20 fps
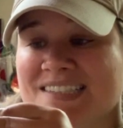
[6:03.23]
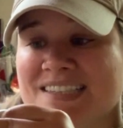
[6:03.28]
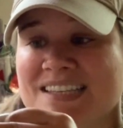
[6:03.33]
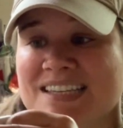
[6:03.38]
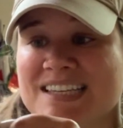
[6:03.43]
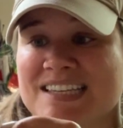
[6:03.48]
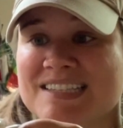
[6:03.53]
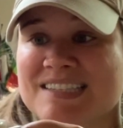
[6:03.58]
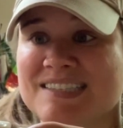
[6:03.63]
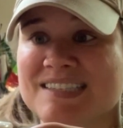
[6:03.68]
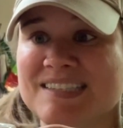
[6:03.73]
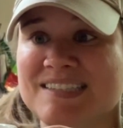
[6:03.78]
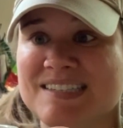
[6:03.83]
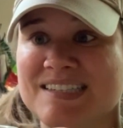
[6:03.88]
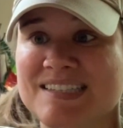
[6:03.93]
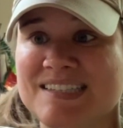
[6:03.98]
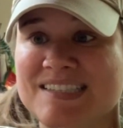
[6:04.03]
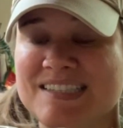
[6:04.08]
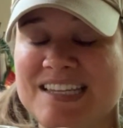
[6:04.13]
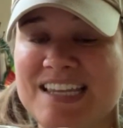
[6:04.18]
the
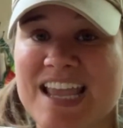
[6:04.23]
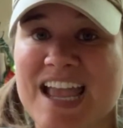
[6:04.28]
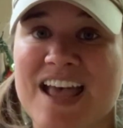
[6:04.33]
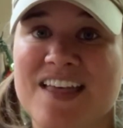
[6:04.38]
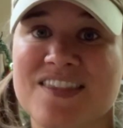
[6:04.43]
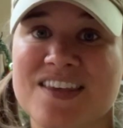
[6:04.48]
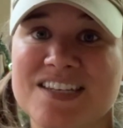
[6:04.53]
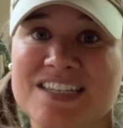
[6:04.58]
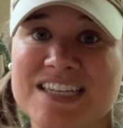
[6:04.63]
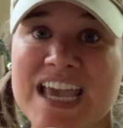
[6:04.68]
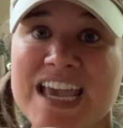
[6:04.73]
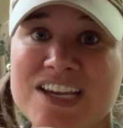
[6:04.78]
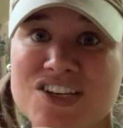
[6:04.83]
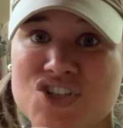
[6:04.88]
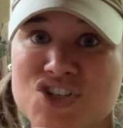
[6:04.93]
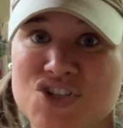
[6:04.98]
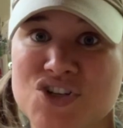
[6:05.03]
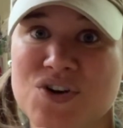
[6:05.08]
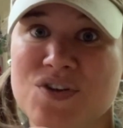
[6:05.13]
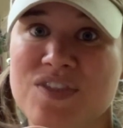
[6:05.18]
consistency and the
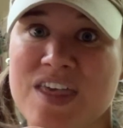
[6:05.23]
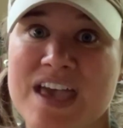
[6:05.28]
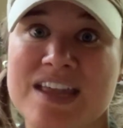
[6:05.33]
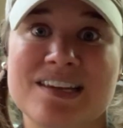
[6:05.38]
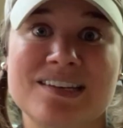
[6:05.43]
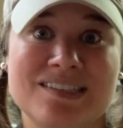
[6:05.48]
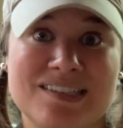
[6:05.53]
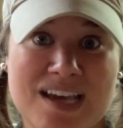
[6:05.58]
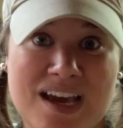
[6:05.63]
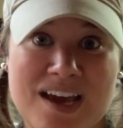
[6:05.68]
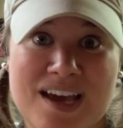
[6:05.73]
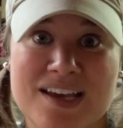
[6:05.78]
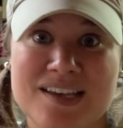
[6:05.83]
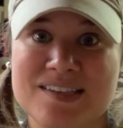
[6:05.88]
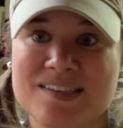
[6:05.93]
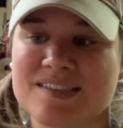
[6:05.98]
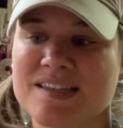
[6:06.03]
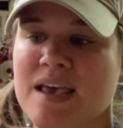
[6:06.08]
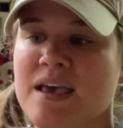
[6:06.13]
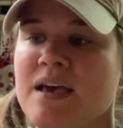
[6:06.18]
texture that it
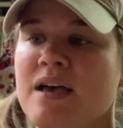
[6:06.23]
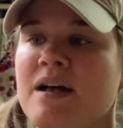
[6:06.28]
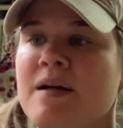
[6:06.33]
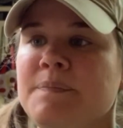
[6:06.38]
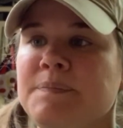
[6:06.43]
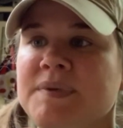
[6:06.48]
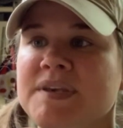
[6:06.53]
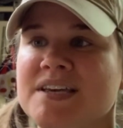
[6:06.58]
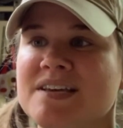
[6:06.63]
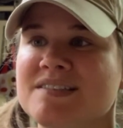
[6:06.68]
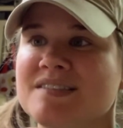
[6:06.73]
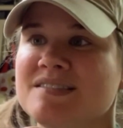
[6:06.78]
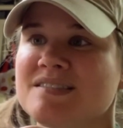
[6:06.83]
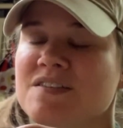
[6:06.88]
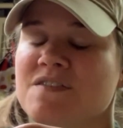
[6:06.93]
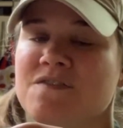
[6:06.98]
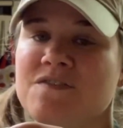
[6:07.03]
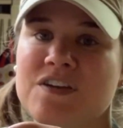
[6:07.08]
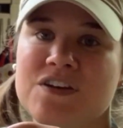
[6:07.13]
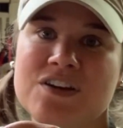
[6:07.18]
does because it's
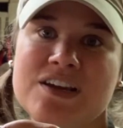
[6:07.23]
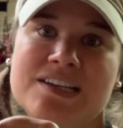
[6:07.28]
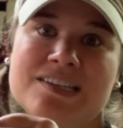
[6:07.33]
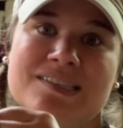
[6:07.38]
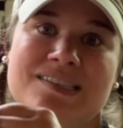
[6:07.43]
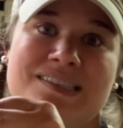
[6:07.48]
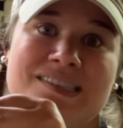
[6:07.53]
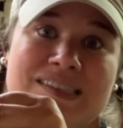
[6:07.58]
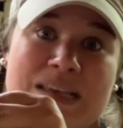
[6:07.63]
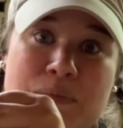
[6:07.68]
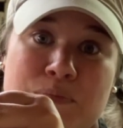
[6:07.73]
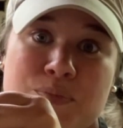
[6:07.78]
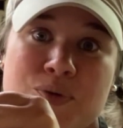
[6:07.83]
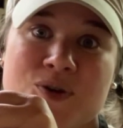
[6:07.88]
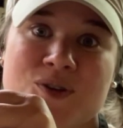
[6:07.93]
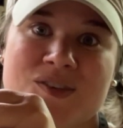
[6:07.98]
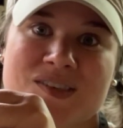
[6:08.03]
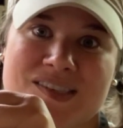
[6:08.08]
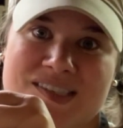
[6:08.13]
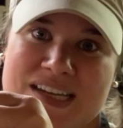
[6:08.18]
a very
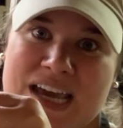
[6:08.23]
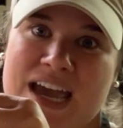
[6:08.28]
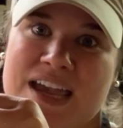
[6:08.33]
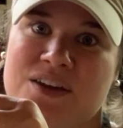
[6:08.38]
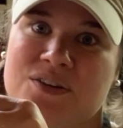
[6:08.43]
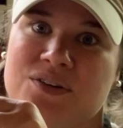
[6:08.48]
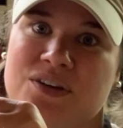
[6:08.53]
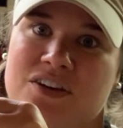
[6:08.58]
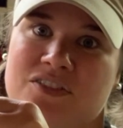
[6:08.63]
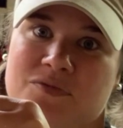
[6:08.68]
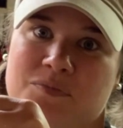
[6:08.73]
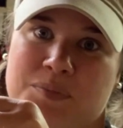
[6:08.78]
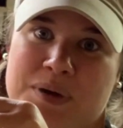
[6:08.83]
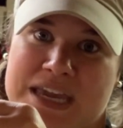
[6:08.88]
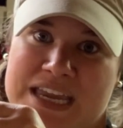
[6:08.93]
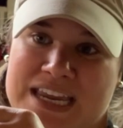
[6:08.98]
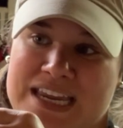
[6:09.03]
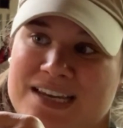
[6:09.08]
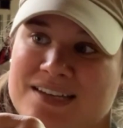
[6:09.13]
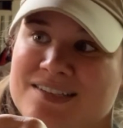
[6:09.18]
simple style of
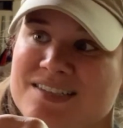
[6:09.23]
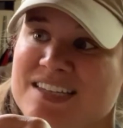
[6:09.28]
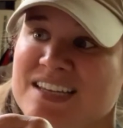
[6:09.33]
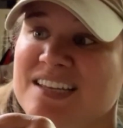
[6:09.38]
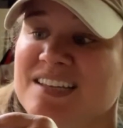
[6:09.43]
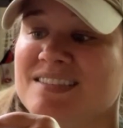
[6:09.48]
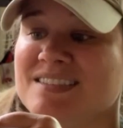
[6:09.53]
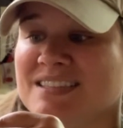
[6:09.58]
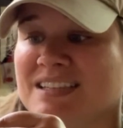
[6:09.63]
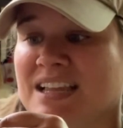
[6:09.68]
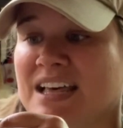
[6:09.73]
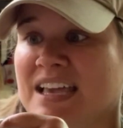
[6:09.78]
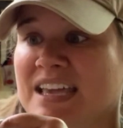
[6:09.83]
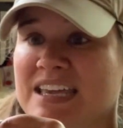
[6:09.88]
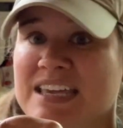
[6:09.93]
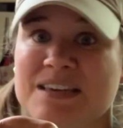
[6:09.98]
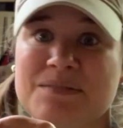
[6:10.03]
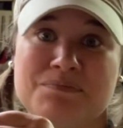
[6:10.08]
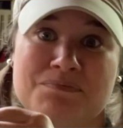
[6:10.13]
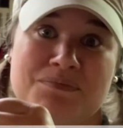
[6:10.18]
paint. It's
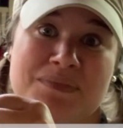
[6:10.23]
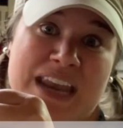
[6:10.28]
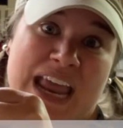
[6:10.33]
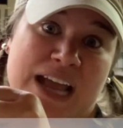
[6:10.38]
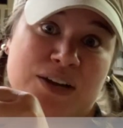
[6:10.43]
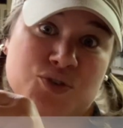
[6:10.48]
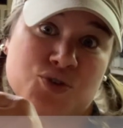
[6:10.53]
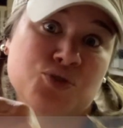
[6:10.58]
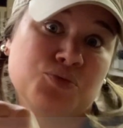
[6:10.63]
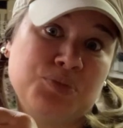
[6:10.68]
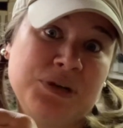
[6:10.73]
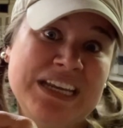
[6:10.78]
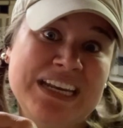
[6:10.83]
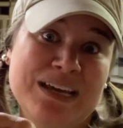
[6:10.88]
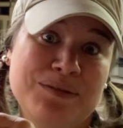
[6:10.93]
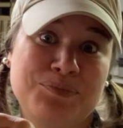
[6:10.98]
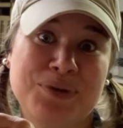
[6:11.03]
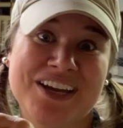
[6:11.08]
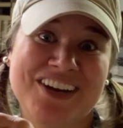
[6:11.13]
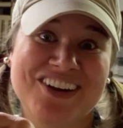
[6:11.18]
like natural
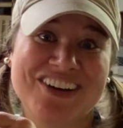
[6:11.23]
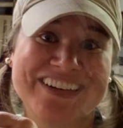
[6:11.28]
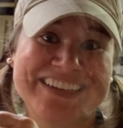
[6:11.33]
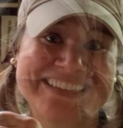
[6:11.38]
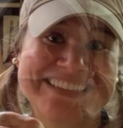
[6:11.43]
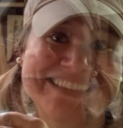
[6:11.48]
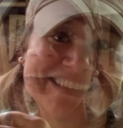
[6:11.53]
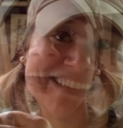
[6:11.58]
peanut butter.